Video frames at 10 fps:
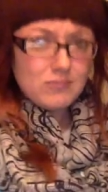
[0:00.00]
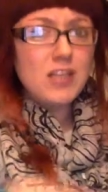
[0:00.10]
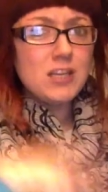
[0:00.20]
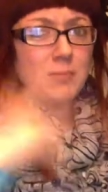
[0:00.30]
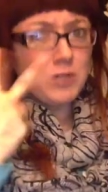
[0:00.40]

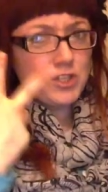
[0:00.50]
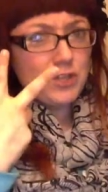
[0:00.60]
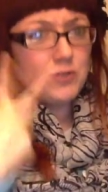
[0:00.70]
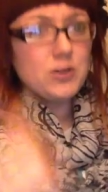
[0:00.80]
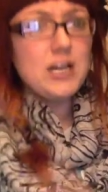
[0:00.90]
Number
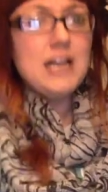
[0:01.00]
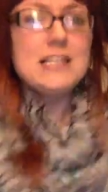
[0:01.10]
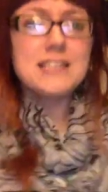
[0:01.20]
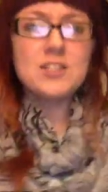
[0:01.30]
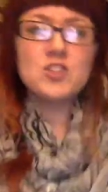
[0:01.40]
2,
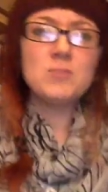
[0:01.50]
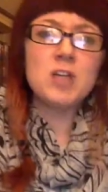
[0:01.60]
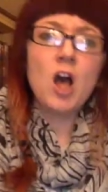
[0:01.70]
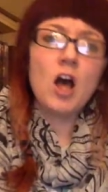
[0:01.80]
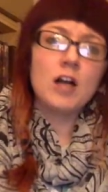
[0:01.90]
Since You've
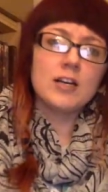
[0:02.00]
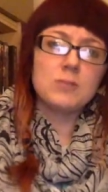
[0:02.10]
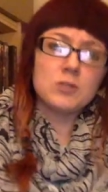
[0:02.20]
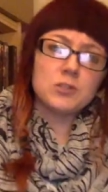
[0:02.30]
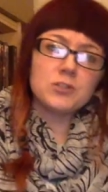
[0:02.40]
Been Gone, a
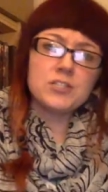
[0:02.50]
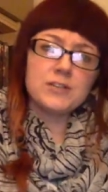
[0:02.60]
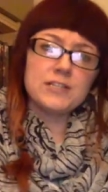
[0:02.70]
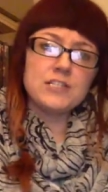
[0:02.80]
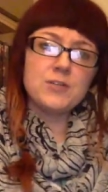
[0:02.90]
book or
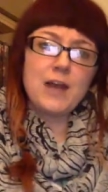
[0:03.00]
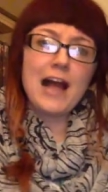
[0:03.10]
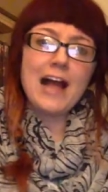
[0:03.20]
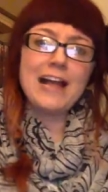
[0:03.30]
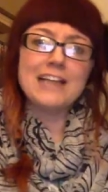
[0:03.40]
series you had
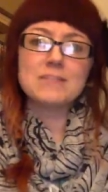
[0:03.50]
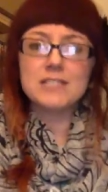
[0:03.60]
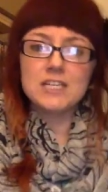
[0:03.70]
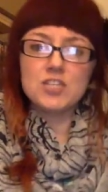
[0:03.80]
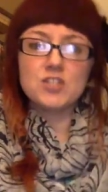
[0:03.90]
high
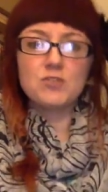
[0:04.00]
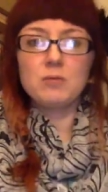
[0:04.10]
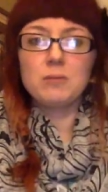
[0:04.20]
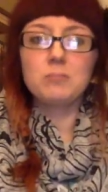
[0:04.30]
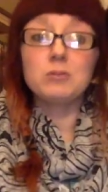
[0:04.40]
expectations for
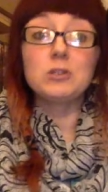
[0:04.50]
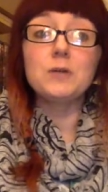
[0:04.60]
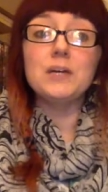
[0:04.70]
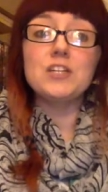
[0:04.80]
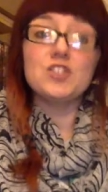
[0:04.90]
but
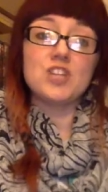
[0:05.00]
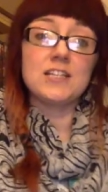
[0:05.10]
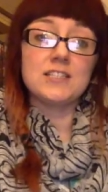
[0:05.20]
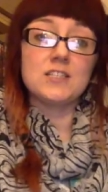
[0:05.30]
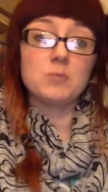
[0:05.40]
blew its
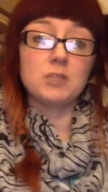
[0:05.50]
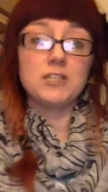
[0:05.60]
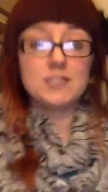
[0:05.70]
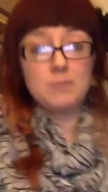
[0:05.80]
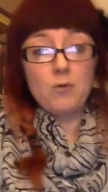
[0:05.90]
chances with a
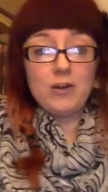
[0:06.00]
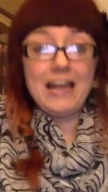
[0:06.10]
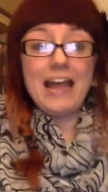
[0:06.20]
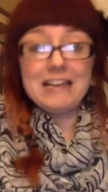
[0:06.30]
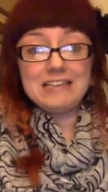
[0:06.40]
disappointing
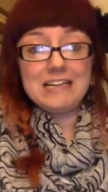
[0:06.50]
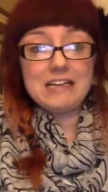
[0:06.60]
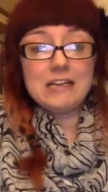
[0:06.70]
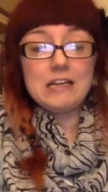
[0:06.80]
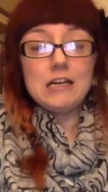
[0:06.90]

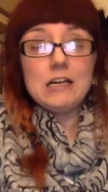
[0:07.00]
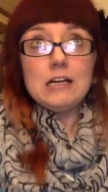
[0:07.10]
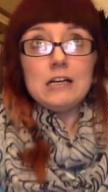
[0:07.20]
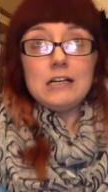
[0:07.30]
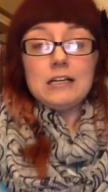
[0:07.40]
ending.
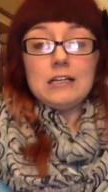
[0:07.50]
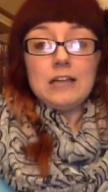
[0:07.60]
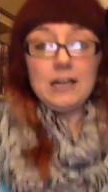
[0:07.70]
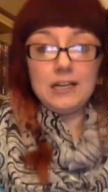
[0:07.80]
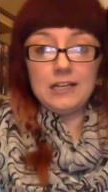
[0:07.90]

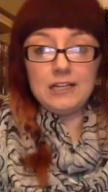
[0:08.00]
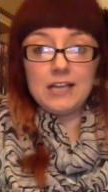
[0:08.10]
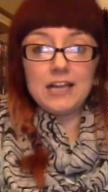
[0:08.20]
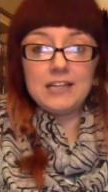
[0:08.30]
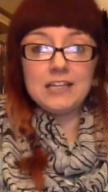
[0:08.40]

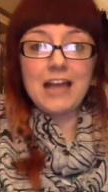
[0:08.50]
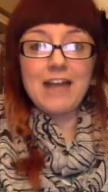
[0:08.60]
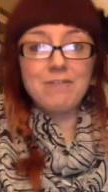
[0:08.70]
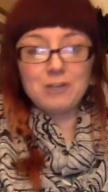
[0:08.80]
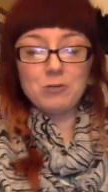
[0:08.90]
I think
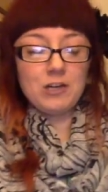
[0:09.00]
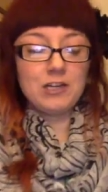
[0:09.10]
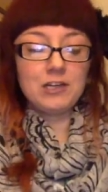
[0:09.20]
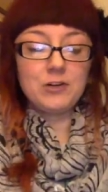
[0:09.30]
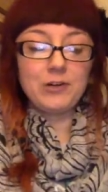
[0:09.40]
everyone
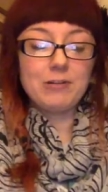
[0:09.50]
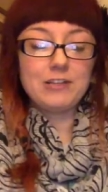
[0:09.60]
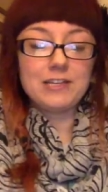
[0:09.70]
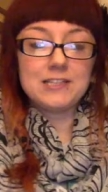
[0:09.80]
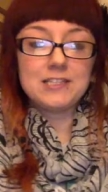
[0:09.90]
can agree
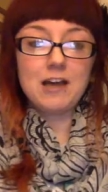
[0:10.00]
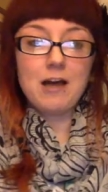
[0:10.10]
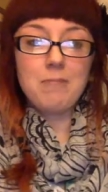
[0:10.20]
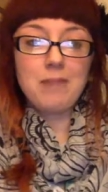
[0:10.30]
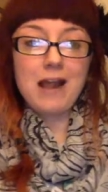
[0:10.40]
with this,
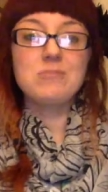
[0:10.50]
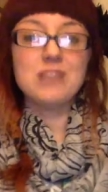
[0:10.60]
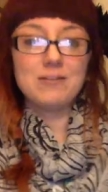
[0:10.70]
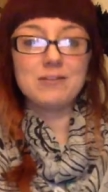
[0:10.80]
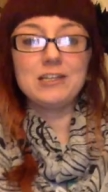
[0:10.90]
but I'm
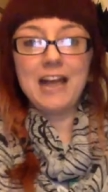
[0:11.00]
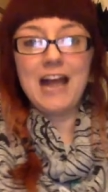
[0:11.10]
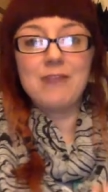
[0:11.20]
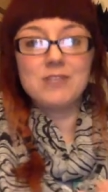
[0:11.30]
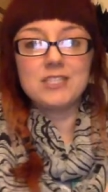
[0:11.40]
definitely going
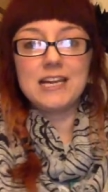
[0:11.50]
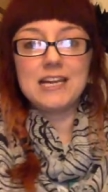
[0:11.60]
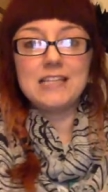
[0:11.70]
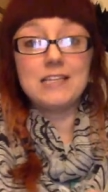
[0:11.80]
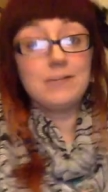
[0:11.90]
to have to
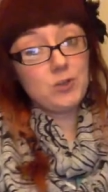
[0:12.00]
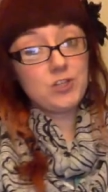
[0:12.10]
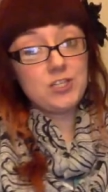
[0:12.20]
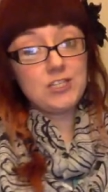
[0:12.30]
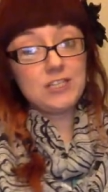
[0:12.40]
say the
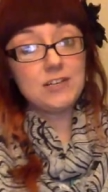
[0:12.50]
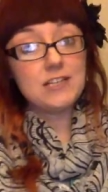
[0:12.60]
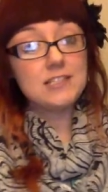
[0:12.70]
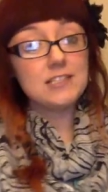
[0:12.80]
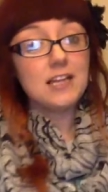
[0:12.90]
Divergent
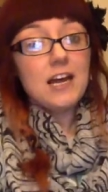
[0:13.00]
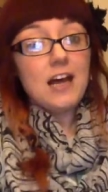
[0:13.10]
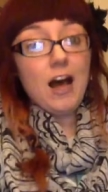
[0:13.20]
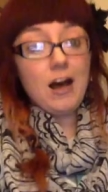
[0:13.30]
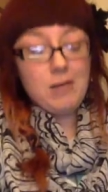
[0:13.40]
series.
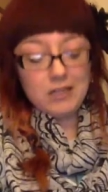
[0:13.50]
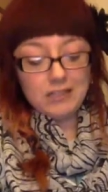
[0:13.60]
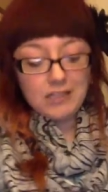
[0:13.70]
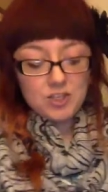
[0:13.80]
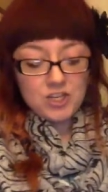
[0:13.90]

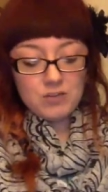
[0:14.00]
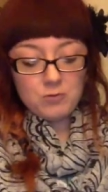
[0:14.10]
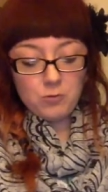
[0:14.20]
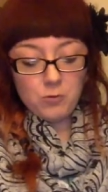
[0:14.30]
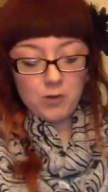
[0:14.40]
Allegiant
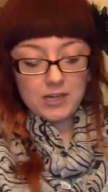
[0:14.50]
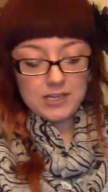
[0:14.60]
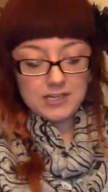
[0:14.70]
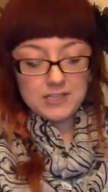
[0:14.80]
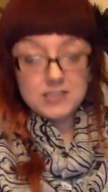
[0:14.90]

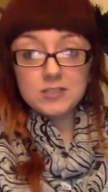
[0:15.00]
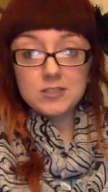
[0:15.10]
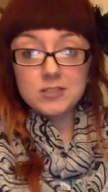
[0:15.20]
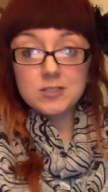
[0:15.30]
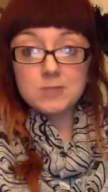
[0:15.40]

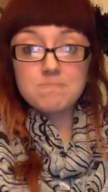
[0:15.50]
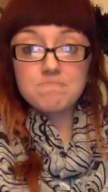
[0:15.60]
was...